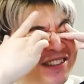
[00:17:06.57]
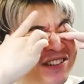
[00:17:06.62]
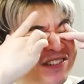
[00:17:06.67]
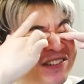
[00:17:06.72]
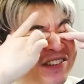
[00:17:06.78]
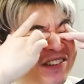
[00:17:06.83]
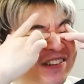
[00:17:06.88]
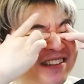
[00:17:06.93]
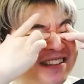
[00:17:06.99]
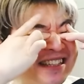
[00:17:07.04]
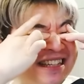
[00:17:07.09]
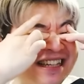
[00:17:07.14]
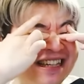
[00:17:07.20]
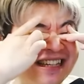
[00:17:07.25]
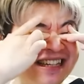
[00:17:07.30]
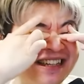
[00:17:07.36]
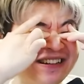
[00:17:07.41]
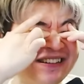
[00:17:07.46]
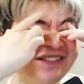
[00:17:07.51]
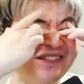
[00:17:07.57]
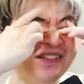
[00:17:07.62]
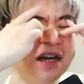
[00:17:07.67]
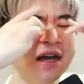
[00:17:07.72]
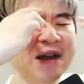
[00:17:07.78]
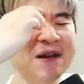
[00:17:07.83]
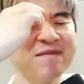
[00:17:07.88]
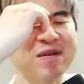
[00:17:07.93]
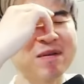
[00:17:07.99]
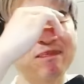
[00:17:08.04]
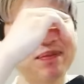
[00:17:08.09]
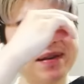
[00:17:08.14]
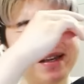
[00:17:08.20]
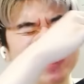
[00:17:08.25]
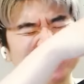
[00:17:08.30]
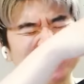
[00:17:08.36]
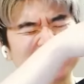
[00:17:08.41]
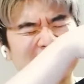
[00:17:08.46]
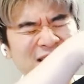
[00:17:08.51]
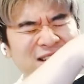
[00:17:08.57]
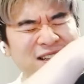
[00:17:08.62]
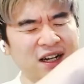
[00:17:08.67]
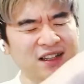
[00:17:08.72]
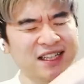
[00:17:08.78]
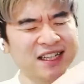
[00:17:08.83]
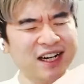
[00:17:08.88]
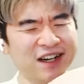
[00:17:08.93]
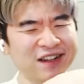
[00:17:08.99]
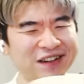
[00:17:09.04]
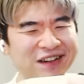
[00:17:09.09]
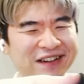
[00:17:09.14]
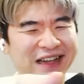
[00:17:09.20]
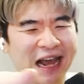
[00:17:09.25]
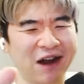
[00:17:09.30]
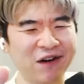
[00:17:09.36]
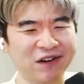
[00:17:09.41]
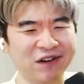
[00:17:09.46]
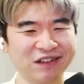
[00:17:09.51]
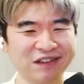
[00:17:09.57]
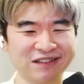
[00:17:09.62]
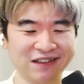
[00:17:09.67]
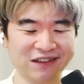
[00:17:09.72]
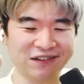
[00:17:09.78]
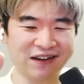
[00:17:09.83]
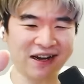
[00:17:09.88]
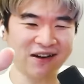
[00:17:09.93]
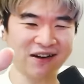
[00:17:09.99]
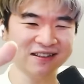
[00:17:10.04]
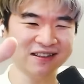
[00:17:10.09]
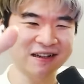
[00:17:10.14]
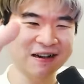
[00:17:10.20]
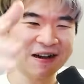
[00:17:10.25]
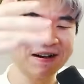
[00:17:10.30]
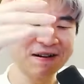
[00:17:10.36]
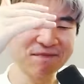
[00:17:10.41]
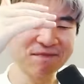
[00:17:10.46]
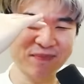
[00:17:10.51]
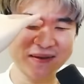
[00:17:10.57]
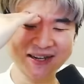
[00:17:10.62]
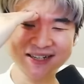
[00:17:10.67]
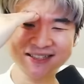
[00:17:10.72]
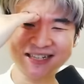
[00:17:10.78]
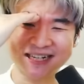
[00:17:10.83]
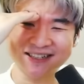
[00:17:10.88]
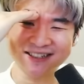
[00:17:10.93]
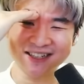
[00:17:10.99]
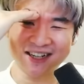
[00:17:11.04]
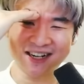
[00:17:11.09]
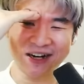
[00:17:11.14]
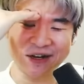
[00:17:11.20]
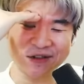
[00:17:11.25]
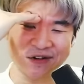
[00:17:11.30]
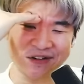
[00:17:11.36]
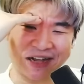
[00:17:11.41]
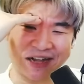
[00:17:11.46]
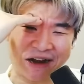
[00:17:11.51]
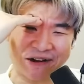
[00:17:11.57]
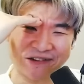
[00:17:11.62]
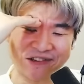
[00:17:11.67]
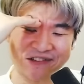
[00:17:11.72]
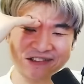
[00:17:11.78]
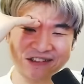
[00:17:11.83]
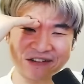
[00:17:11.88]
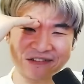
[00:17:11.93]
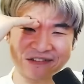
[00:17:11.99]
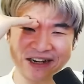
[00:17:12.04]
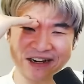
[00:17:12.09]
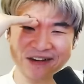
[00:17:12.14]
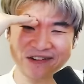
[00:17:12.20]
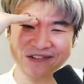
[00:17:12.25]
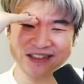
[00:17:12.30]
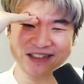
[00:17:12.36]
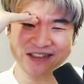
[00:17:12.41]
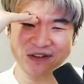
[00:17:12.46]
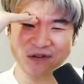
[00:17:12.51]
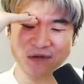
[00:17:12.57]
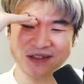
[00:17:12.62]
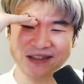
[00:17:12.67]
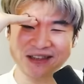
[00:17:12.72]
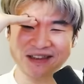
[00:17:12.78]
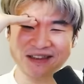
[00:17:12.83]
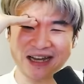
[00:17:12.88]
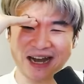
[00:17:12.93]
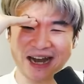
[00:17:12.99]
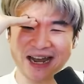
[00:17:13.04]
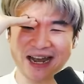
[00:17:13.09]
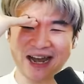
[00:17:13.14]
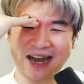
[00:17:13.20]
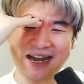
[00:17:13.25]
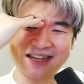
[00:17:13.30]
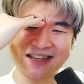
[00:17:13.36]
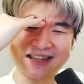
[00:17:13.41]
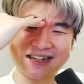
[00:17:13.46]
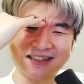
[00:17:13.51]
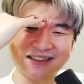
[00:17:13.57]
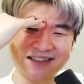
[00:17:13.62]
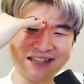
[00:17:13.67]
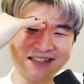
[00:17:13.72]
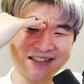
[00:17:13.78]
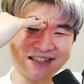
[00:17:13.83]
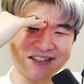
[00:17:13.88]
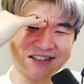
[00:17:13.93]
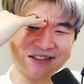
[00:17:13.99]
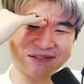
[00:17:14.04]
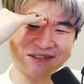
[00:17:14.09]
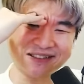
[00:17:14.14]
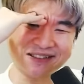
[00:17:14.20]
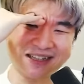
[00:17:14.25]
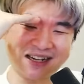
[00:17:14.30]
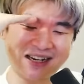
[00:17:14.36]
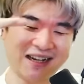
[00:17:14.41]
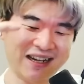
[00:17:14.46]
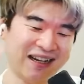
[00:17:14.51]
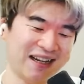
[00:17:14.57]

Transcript: to only But because I saw the other characters around, because I saw other characters around, you know, with I, I didn't think that she was that.